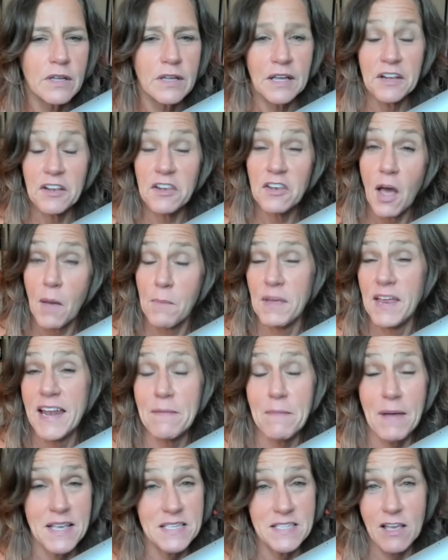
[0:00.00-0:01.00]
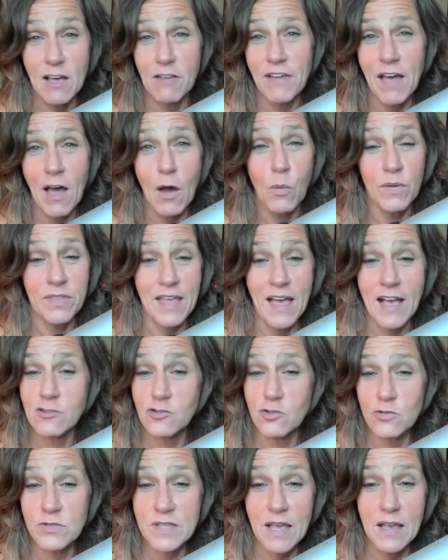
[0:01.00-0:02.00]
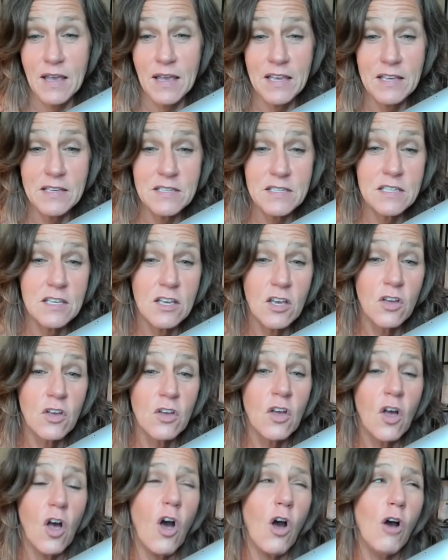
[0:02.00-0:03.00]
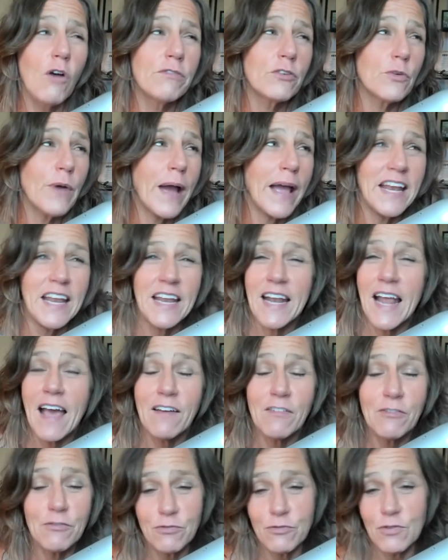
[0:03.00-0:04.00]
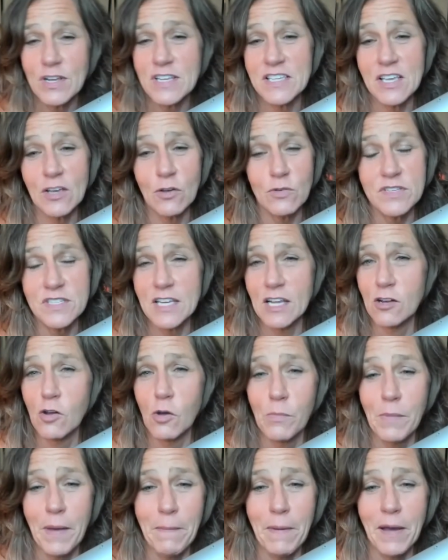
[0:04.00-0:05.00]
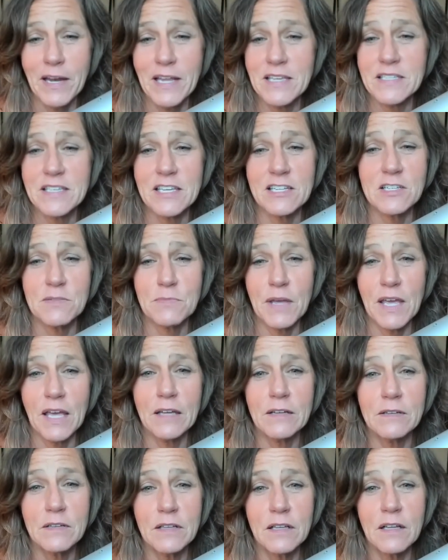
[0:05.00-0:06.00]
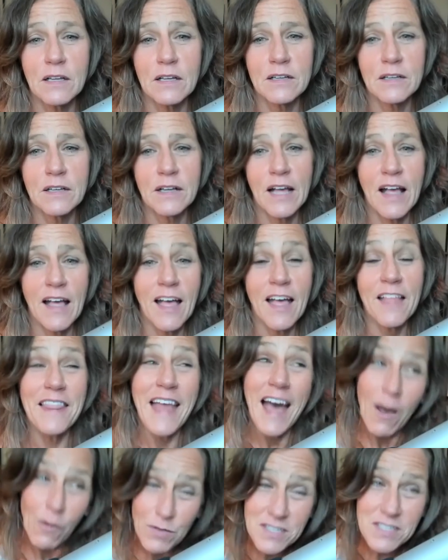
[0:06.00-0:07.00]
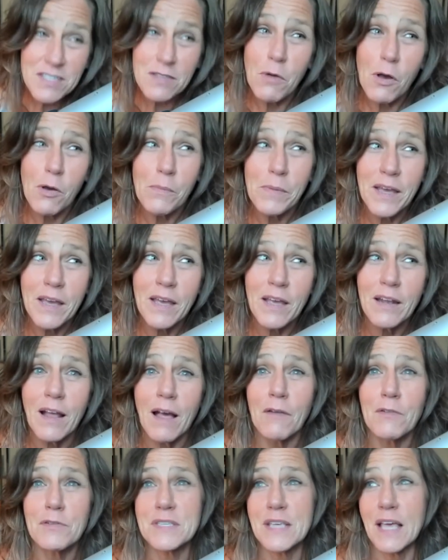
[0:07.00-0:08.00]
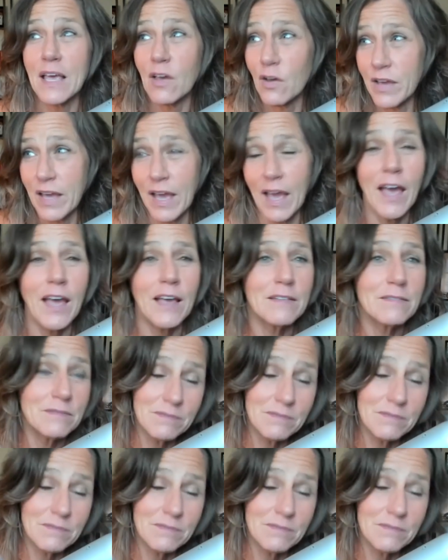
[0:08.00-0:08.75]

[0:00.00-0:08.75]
numbing myself out with exercise, overriding every single signal my body sent to me. And that was the moment I was like, okay,